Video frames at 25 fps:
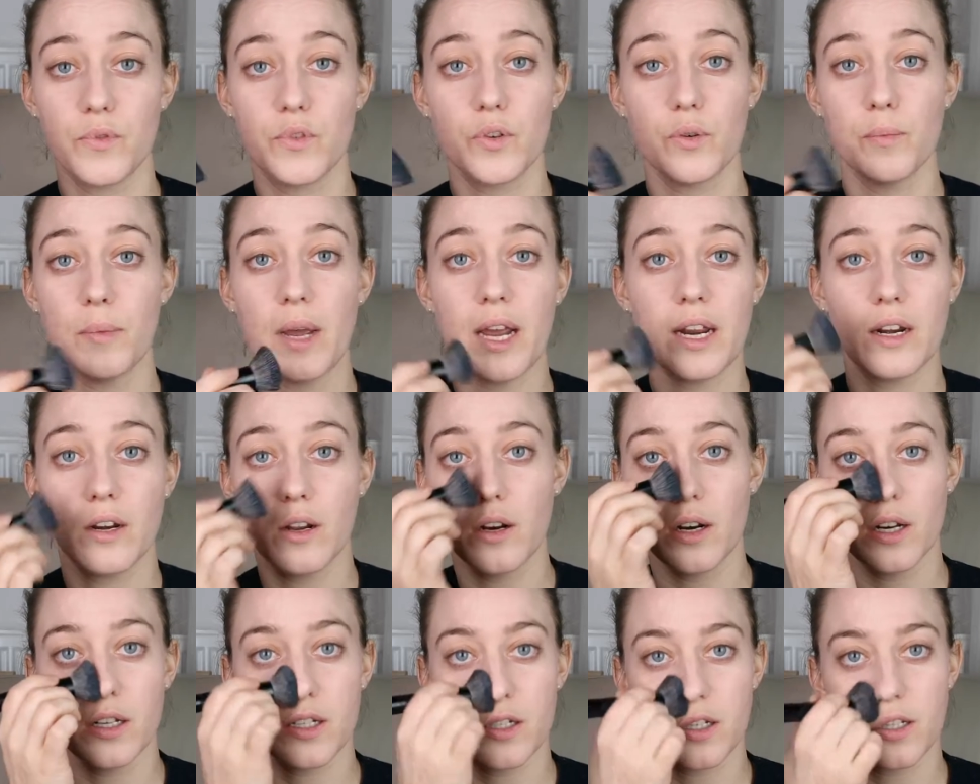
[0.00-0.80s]
to my
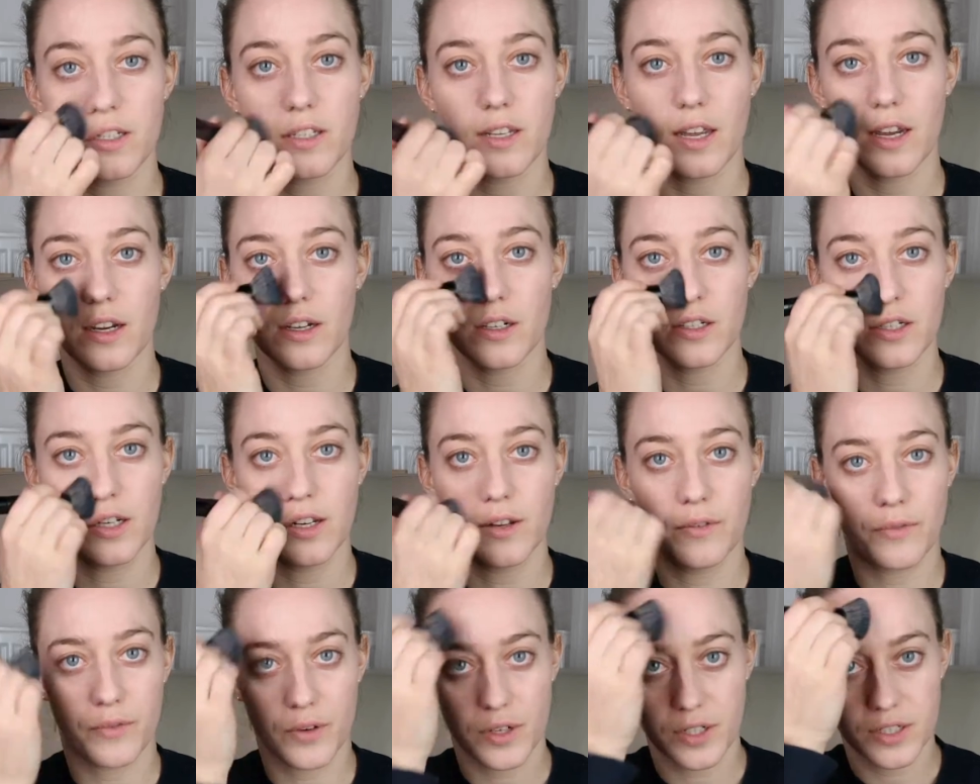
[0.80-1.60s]
knowledge, it's
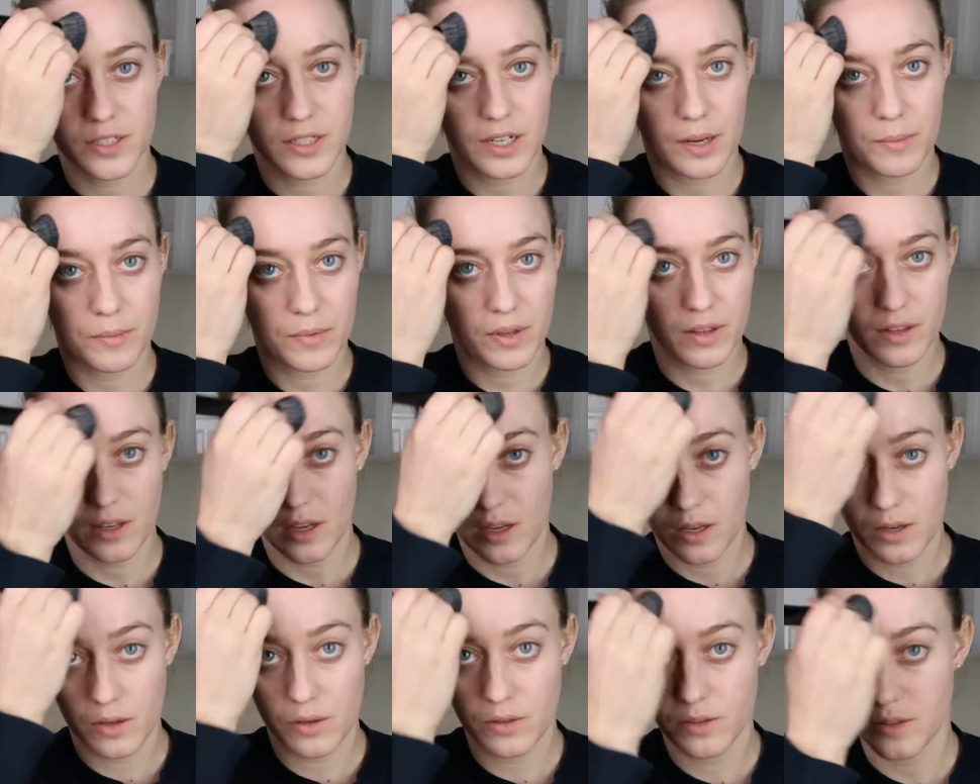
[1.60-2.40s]
actually the first time that
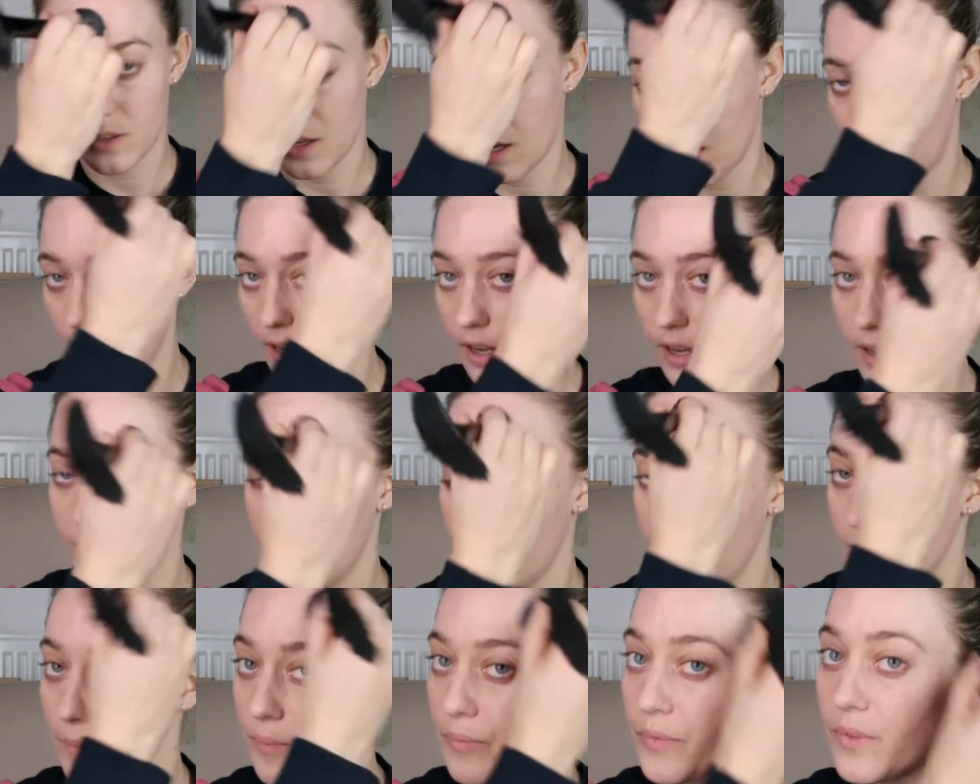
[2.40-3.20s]
they use a
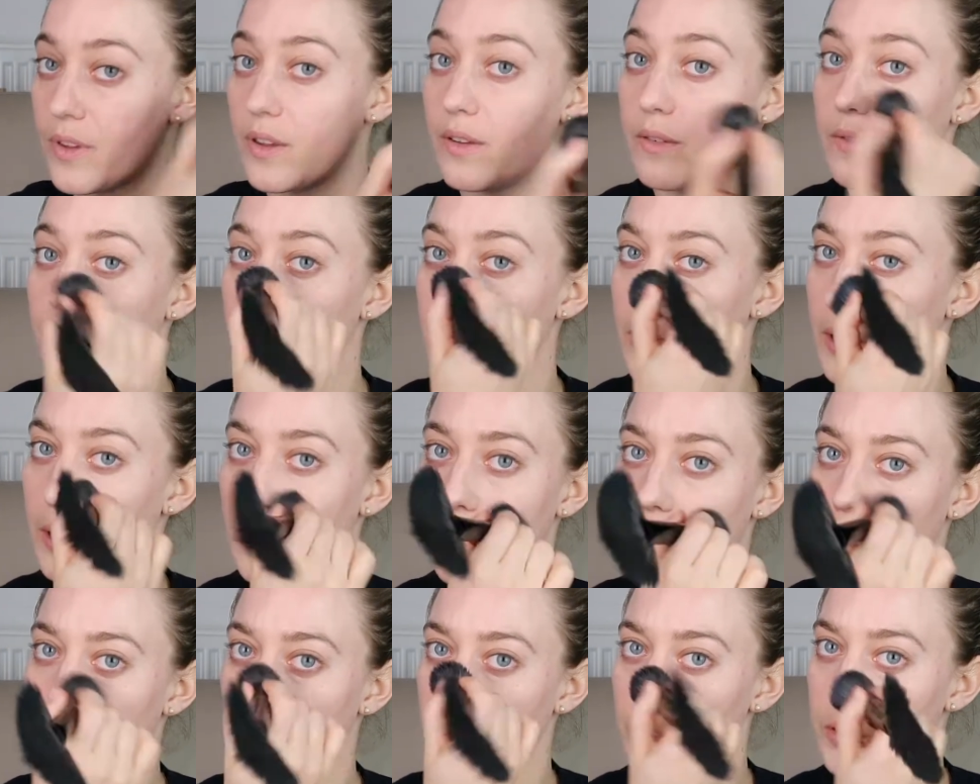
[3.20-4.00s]

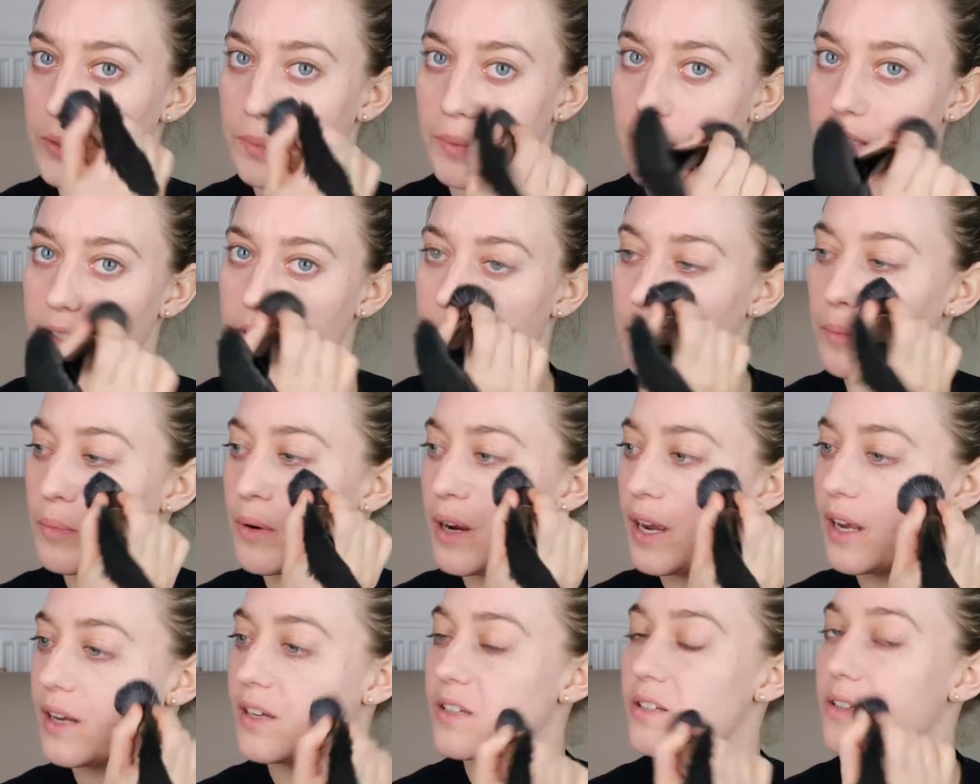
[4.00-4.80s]
vegan cosmetic
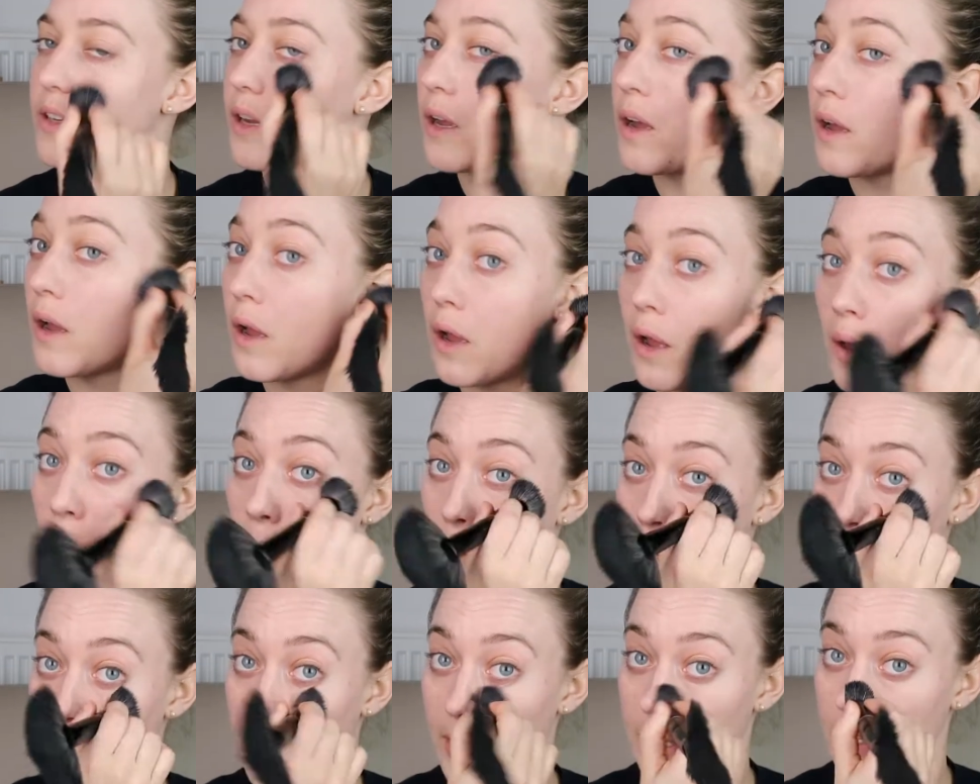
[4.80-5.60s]
brand
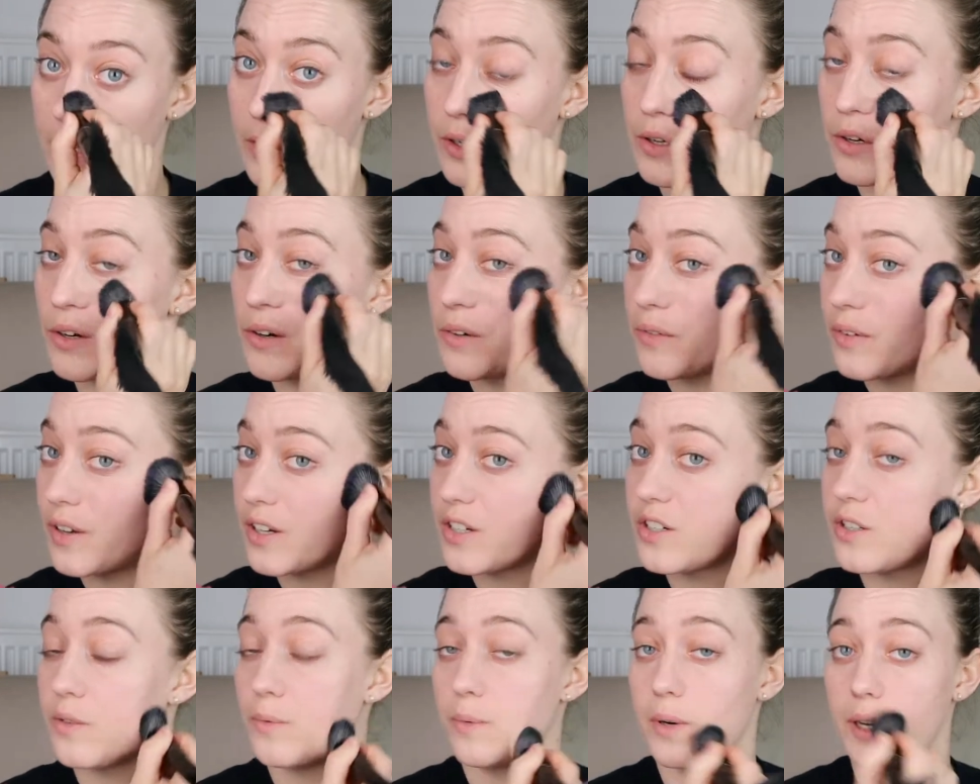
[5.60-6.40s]
at New York
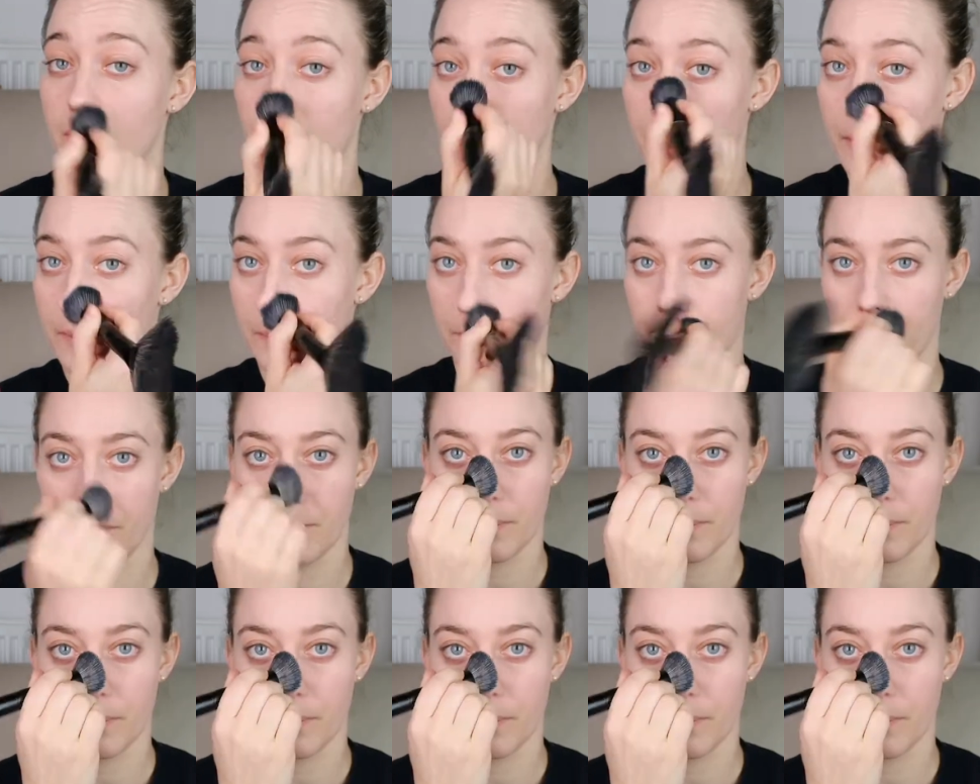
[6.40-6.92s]
Fashion Week.